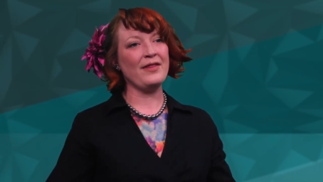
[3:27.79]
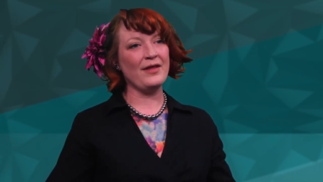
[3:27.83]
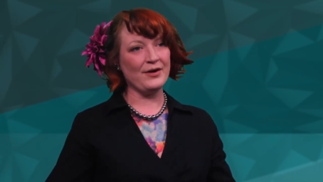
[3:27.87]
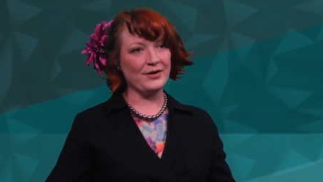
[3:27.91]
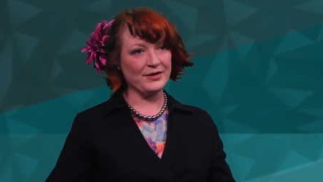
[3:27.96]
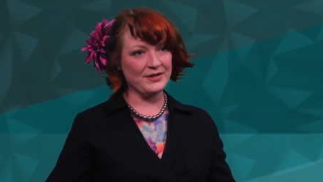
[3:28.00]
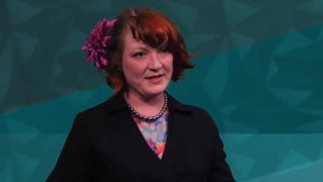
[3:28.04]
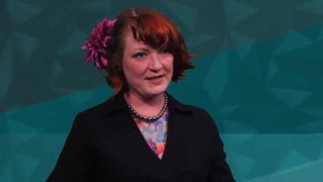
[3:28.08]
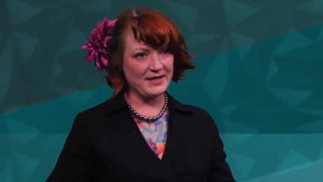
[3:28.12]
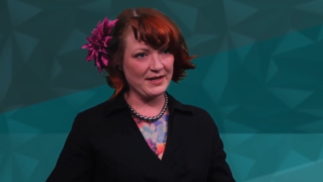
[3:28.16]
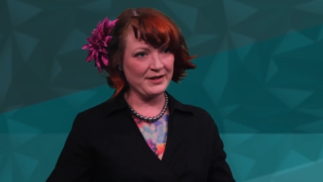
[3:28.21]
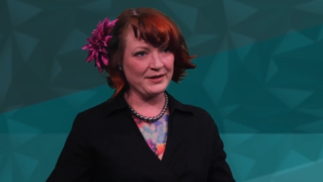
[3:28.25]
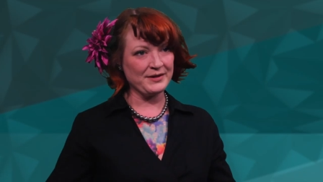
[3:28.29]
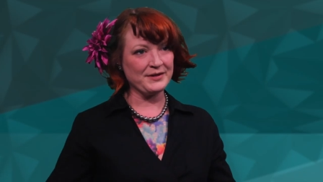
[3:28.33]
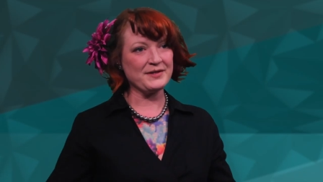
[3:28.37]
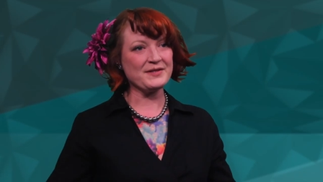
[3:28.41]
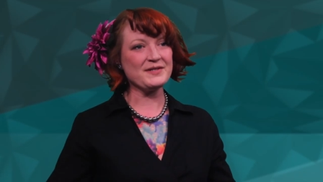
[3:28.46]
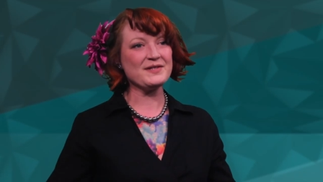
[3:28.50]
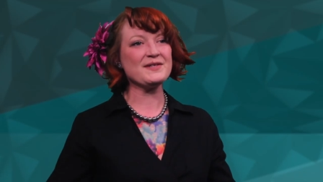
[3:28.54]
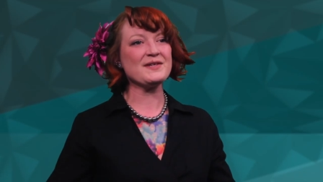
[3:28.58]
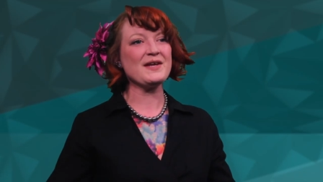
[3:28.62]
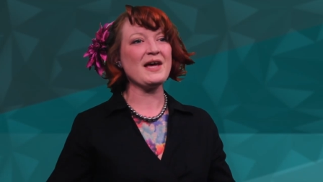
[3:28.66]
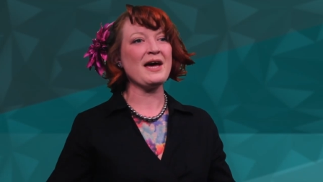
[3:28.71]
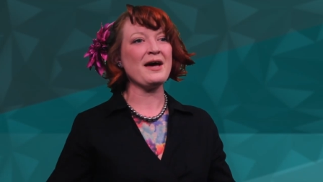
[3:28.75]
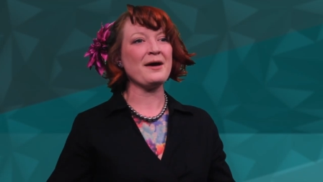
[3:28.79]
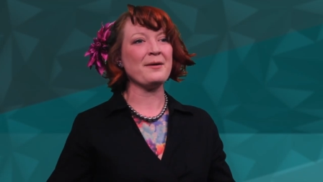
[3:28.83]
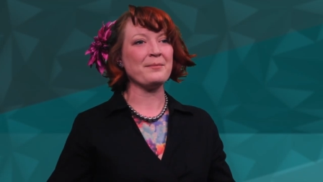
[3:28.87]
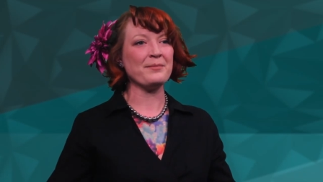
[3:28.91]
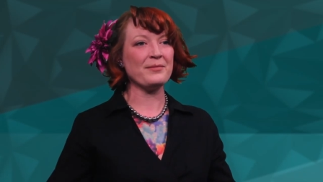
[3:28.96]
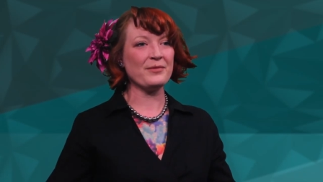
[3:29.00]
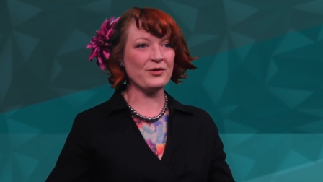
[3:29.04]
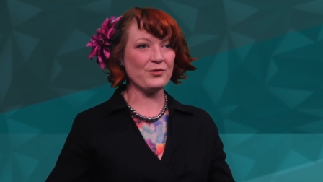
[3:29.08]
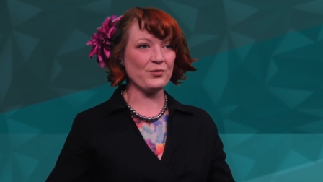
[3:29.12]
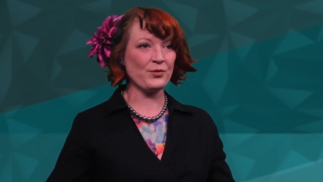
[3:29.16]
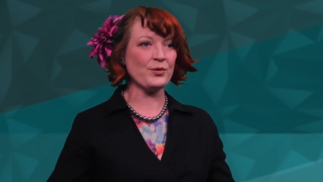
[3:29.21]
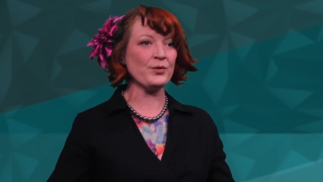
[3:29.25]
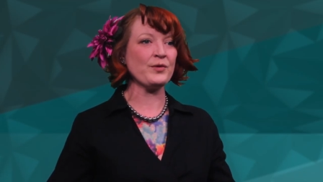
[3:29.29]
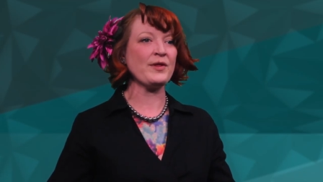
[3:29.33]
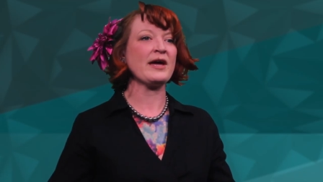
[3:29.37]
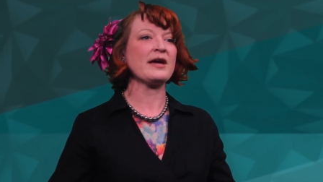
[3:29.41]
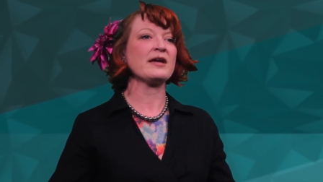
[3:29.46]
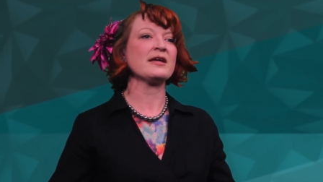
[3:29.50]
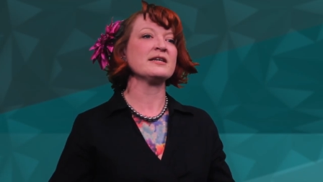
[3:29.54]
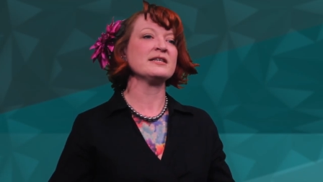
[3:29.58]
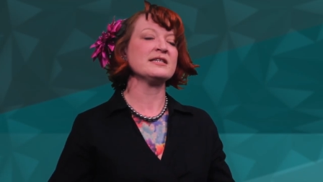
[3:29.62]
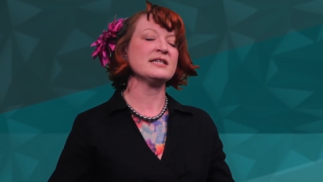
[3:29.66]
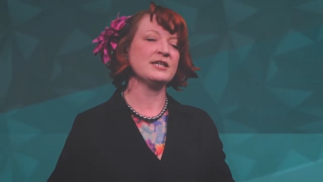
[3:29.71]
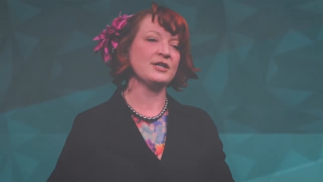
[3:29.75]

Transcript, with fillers: their skills um, through that